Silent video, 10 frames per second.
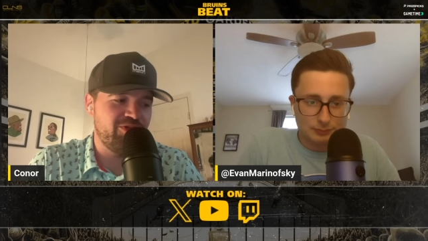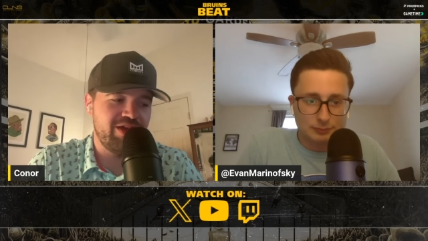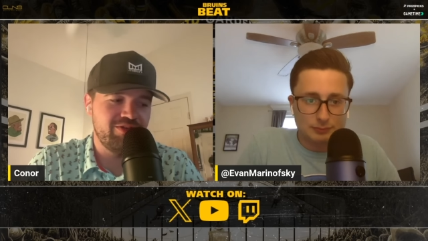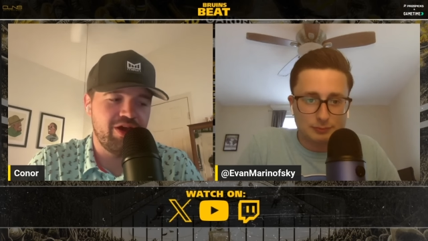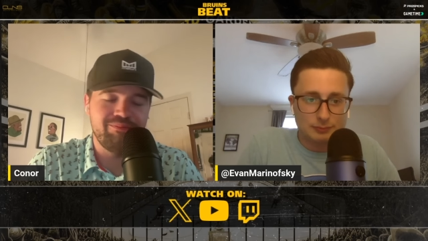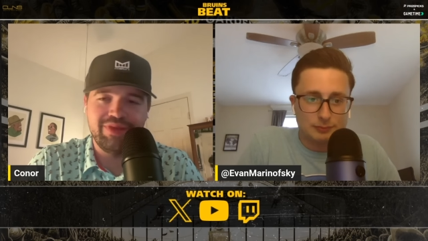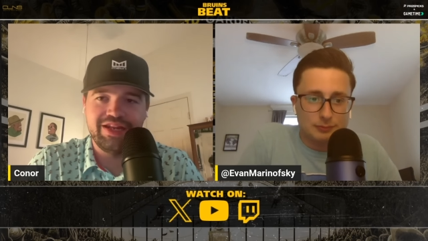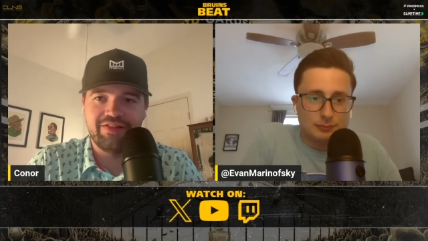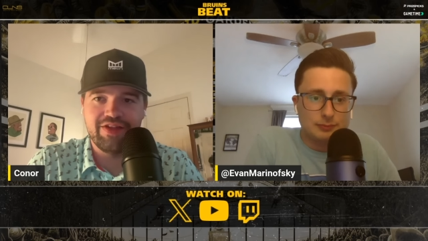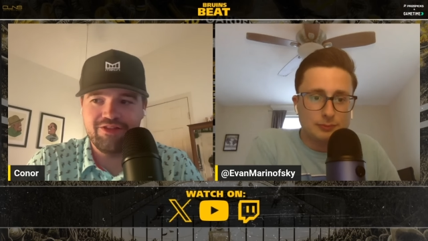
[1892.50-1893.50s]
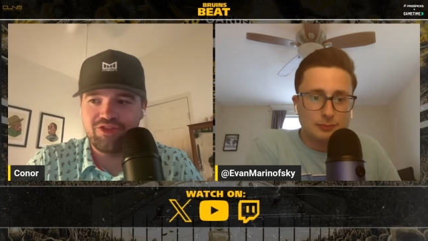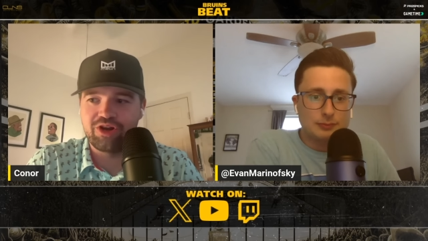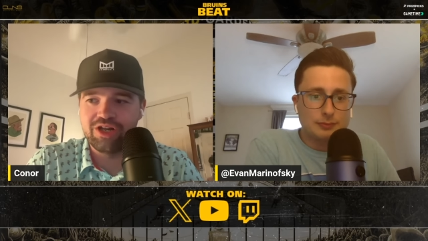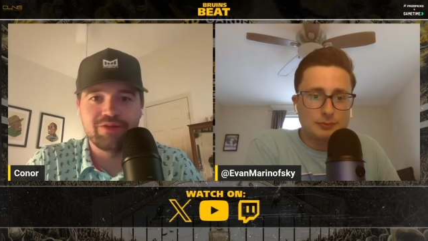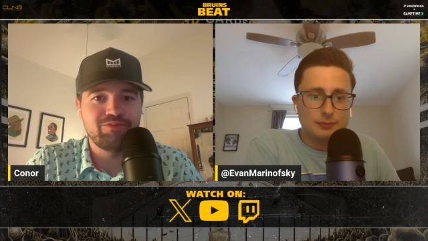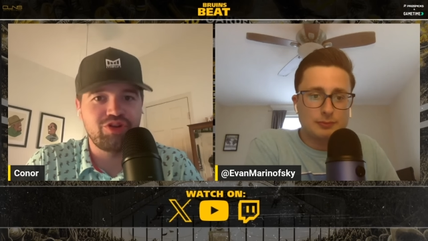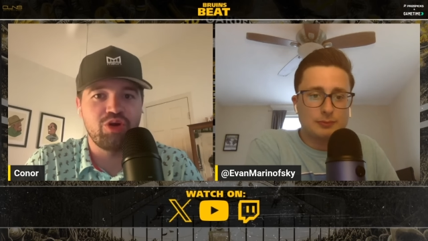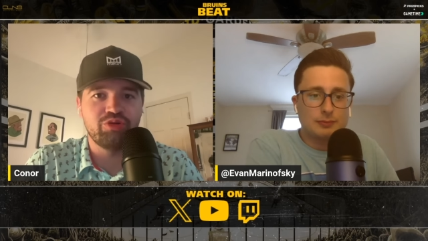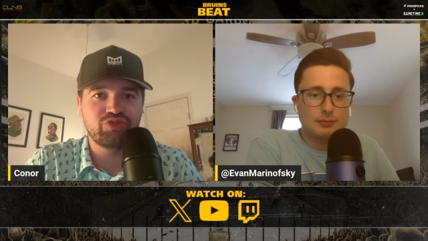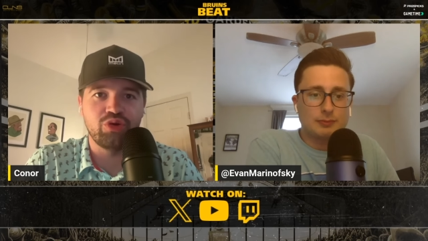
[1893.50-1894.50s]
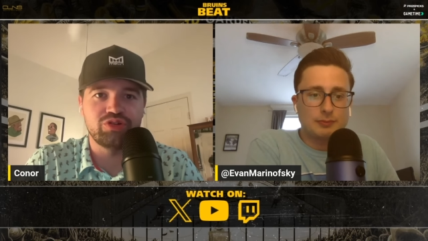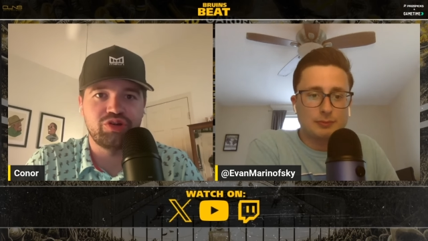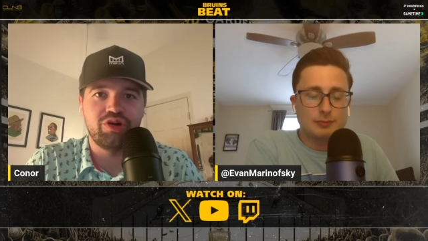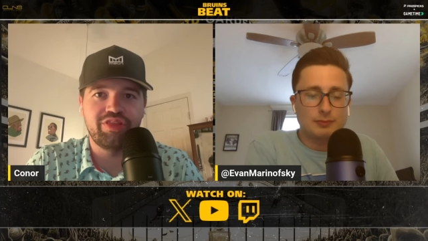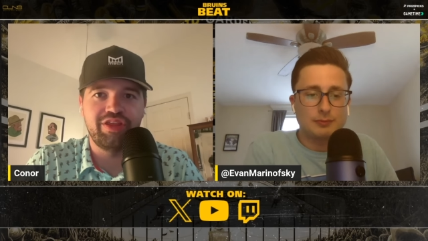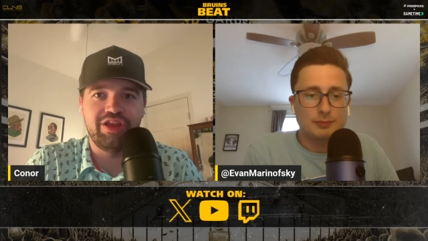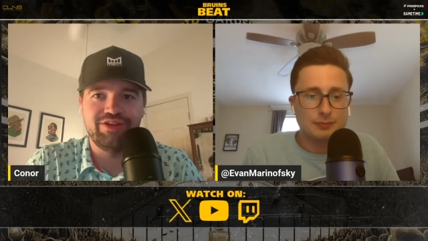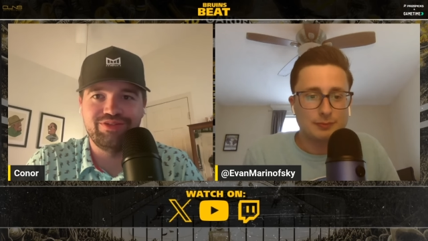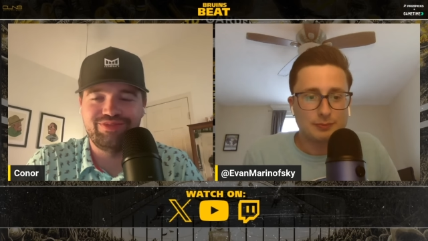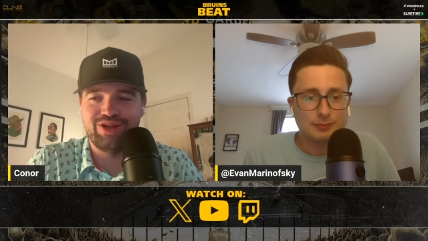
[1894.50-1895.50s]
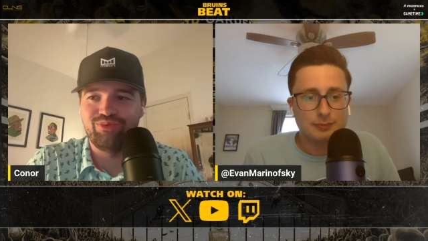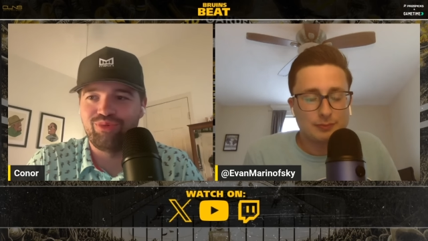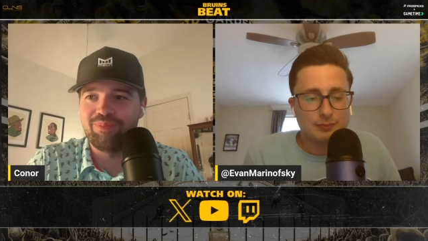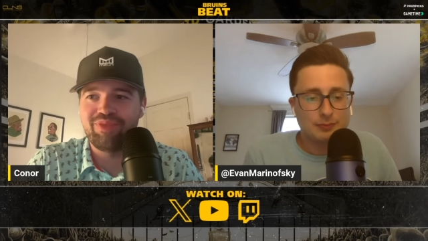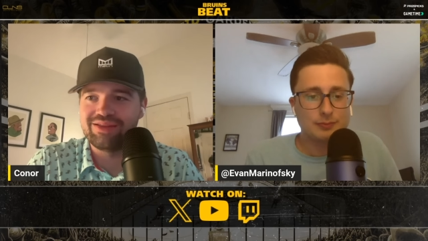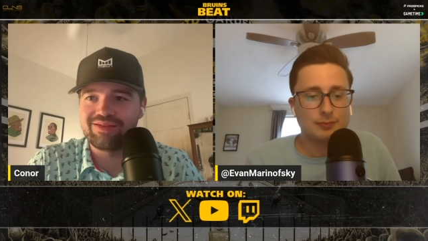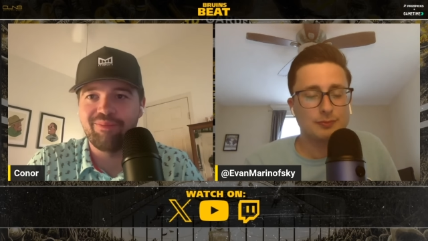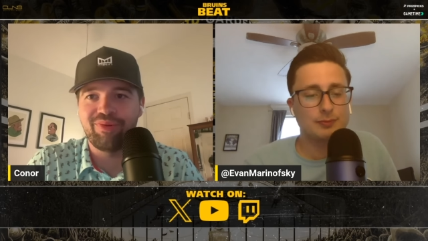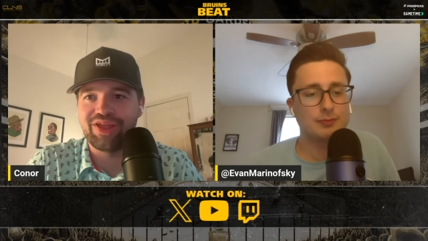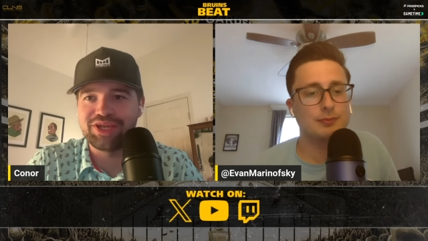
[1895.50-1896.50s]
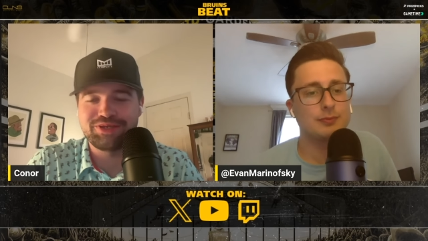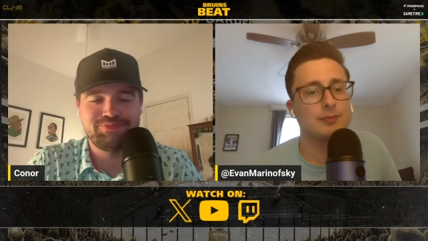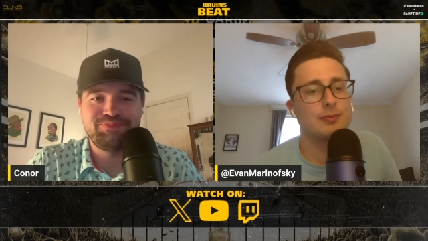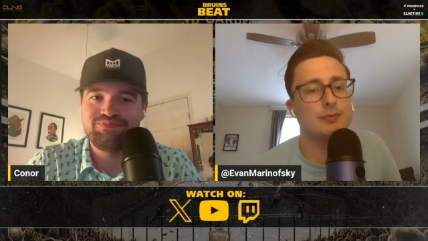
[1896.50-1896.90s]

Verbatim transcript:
Speaker 1: that? Not meaning like they're gonna go scorched earth and and rip things up. Like,